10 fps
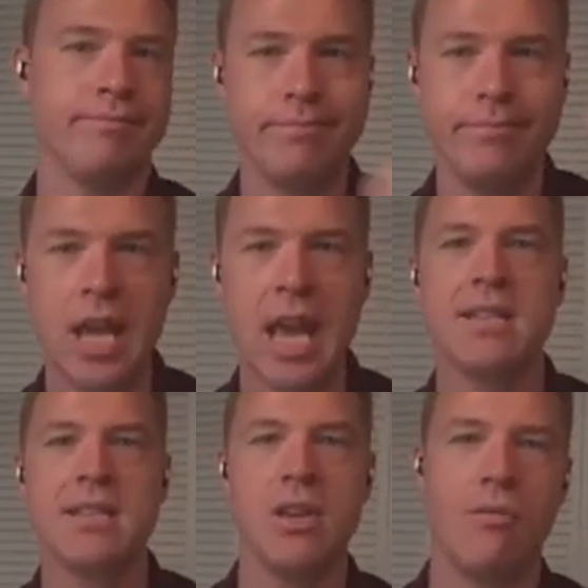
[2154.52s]
You can't
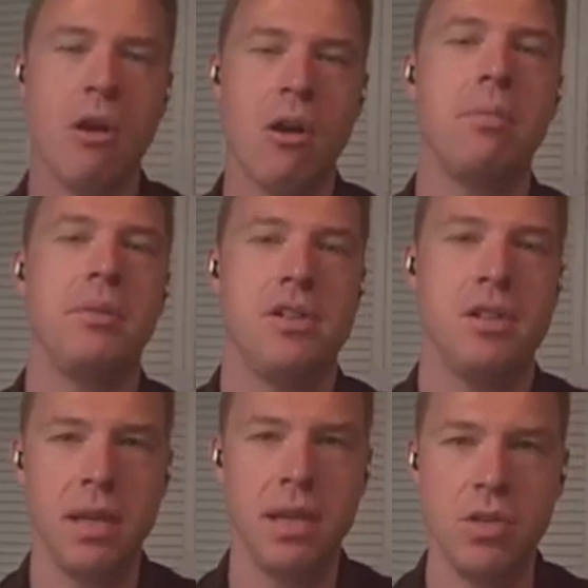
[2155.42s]
say you have no
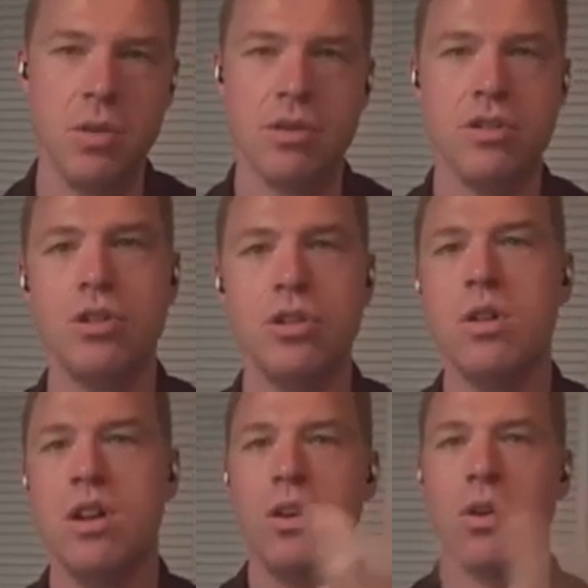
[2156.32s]
competition because you either do
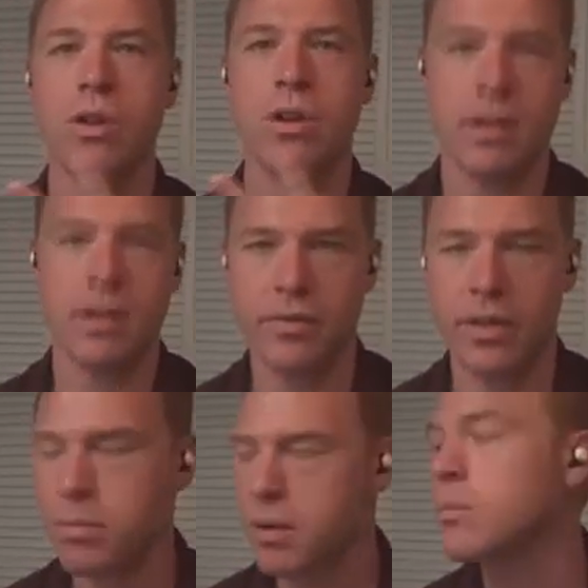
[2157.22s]
or you're not solving
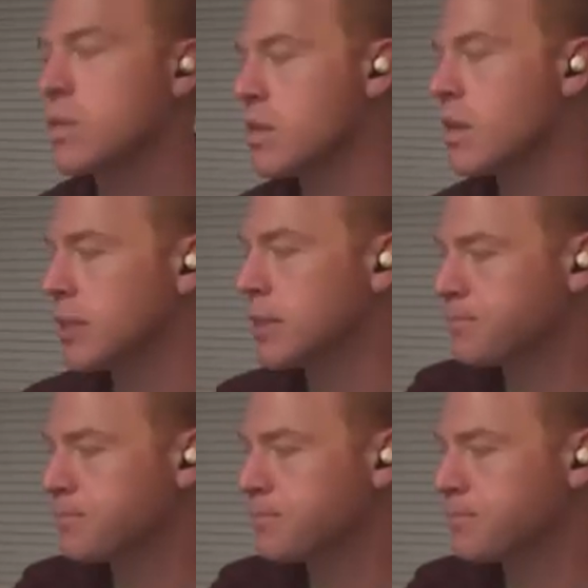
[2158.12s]
a problem worth solving.